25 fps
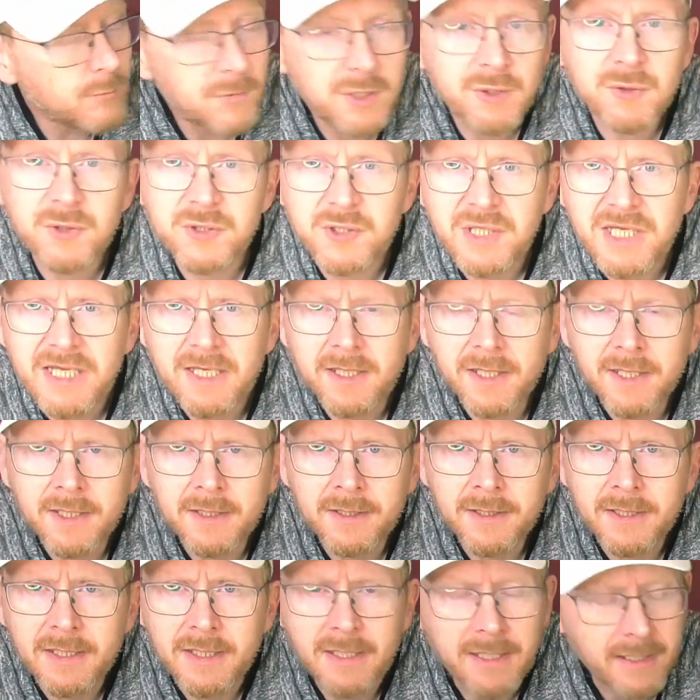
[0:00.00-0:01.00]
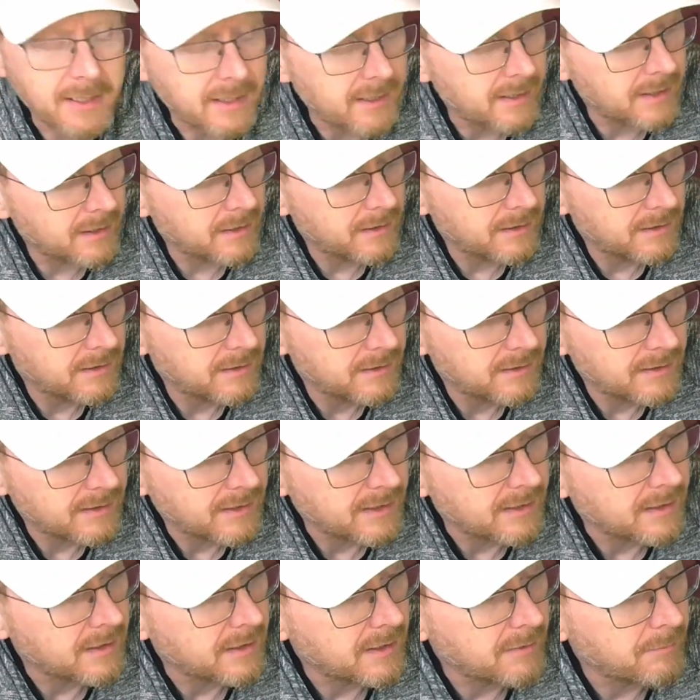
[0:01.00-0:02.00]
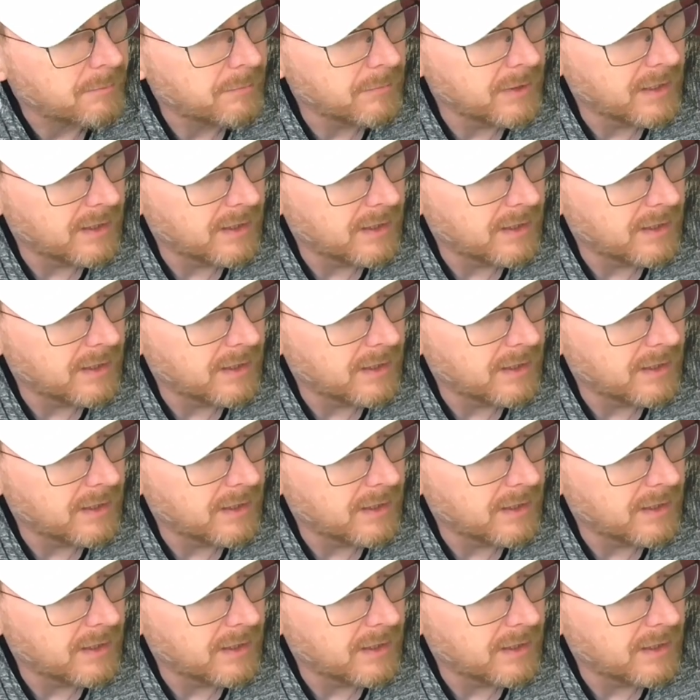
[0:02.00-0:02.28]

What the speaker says: You've seen in the